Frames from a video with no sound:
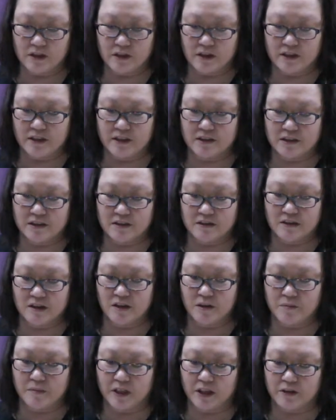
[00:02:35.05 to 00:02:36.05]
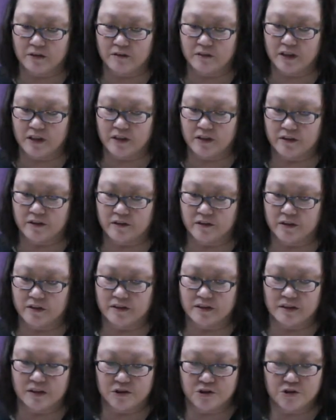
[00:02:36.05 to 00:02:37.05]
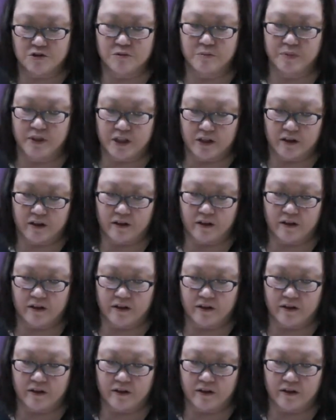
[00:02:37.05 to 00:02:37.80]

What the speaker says: I had just come out here in Central Park,